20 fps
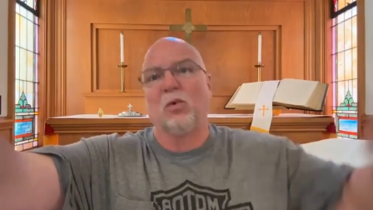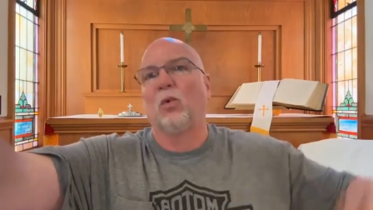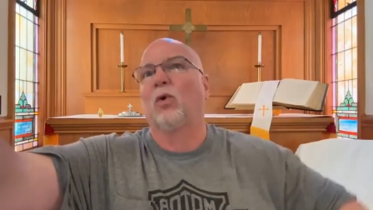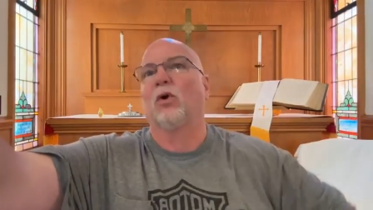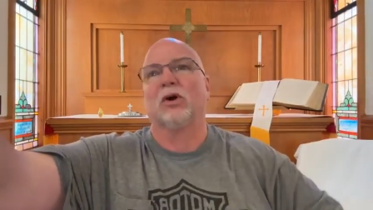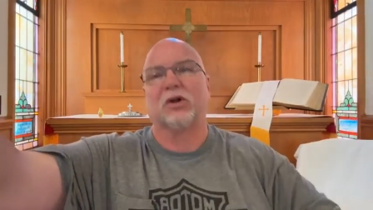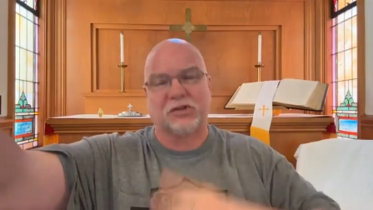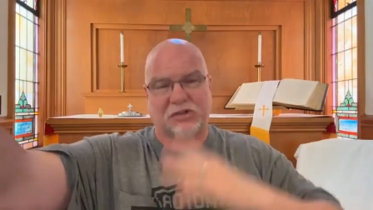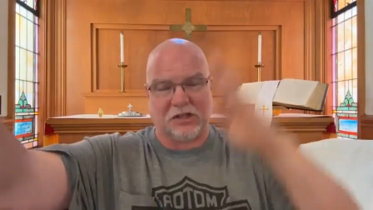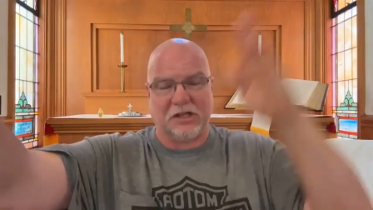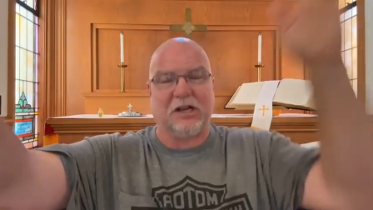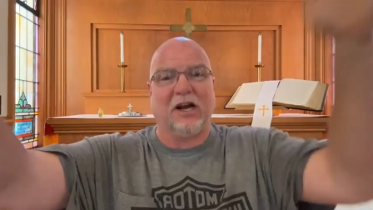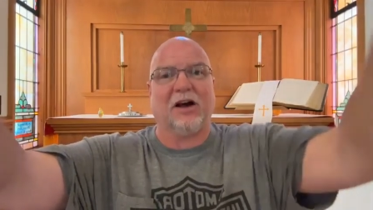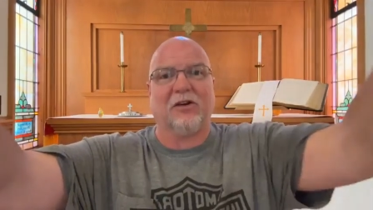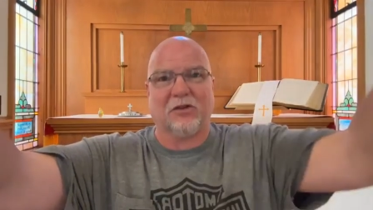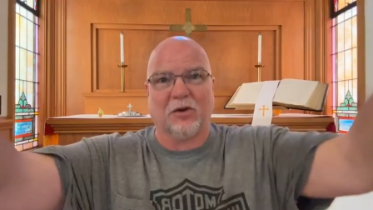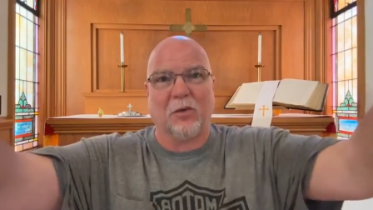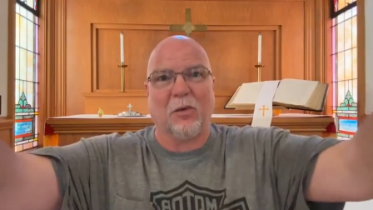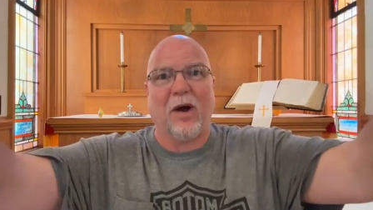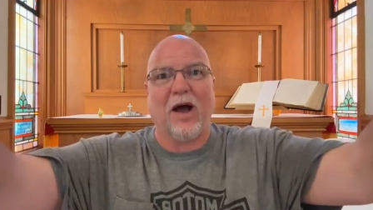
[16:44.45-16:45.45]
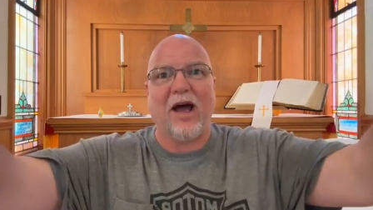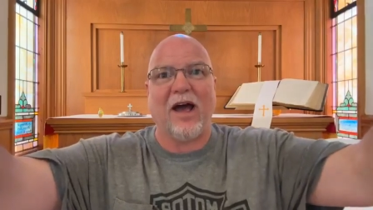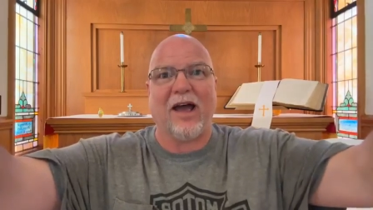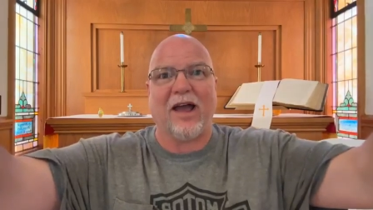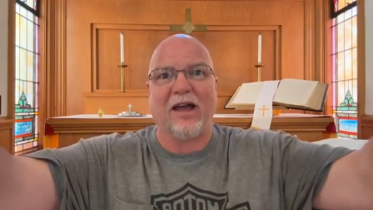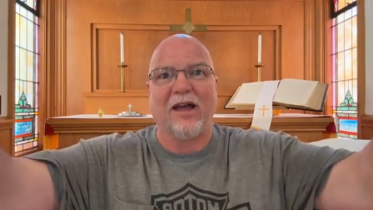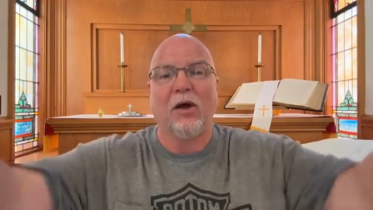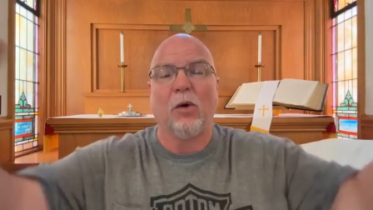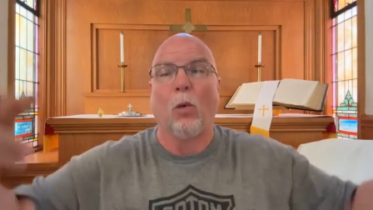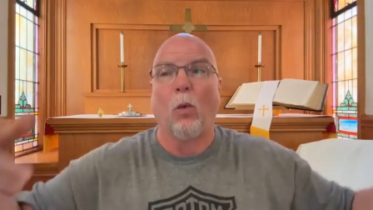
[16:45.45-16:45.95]
It works the other
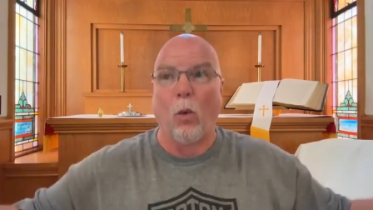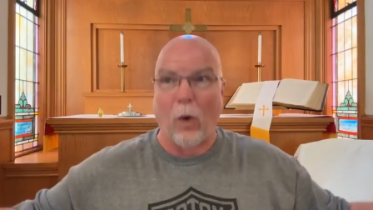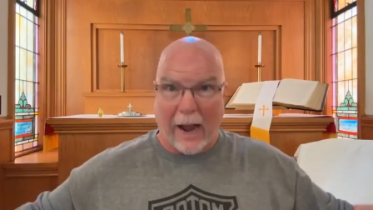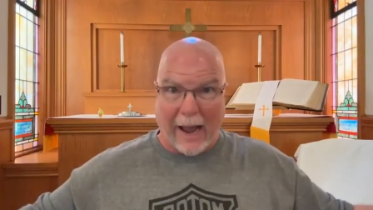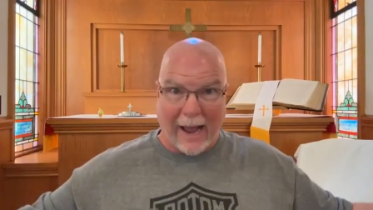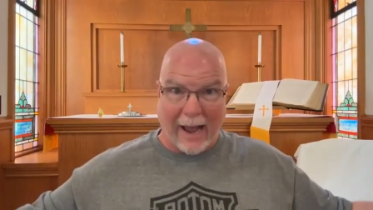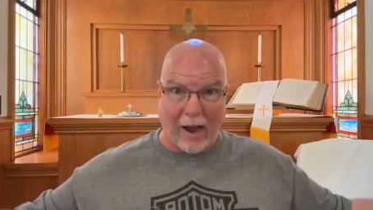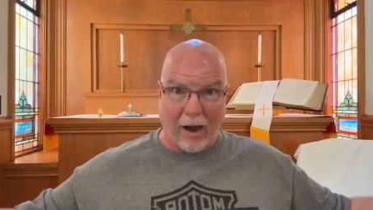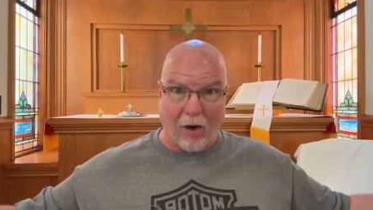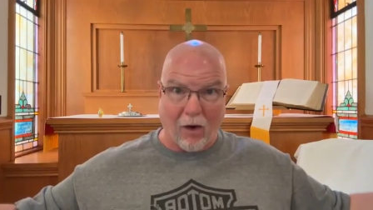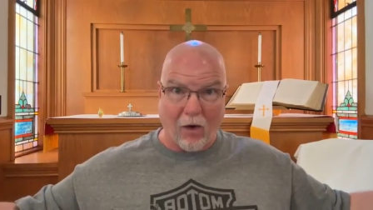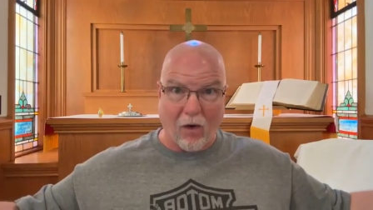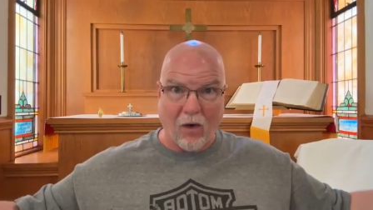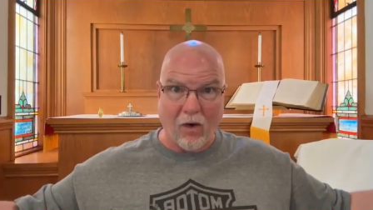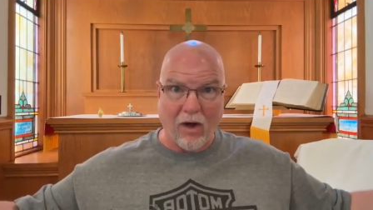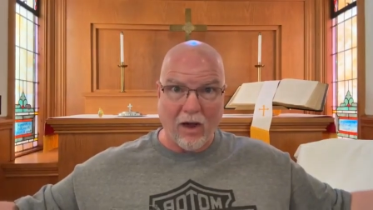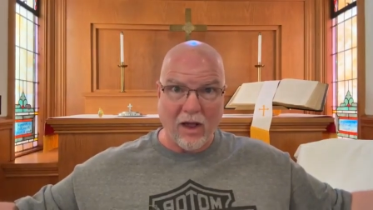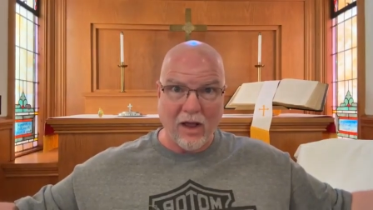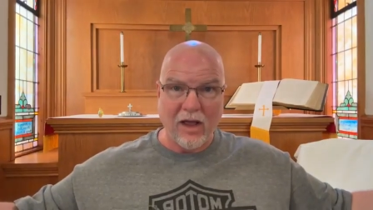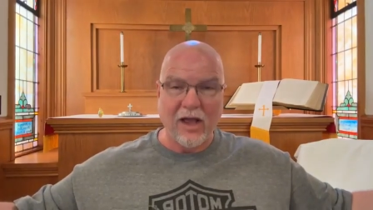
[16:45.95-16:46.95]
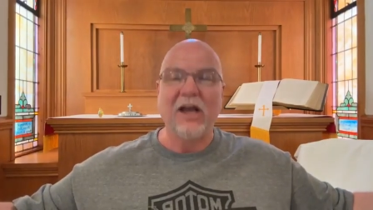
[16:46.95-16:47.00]
way. Wow.